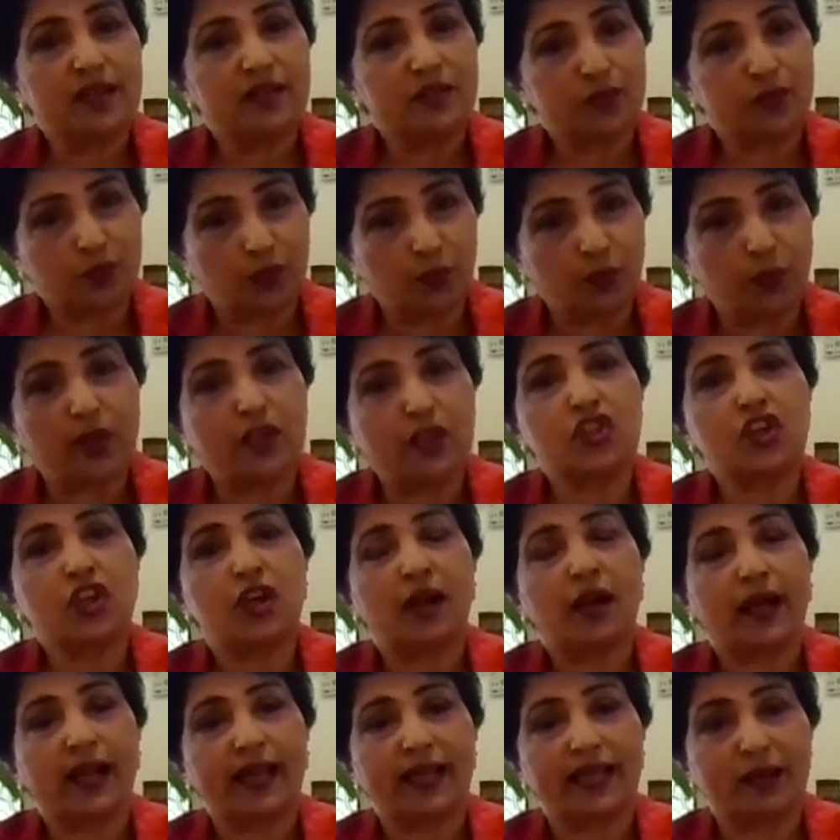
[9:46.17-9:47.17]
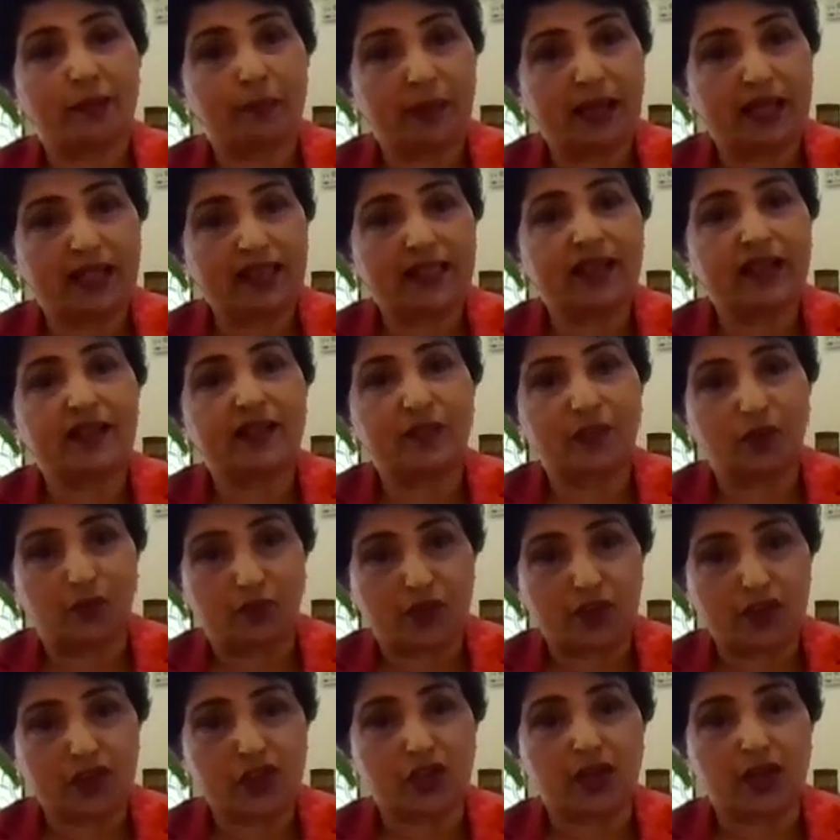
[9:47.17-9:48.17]
through which I can make that
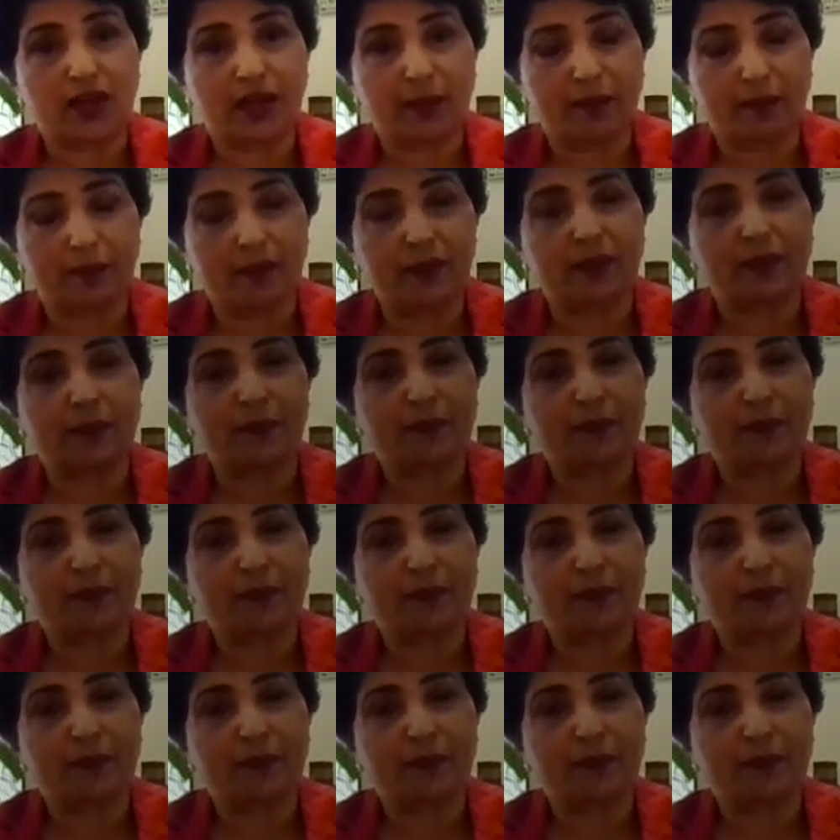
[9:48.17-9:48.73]
innovation happen.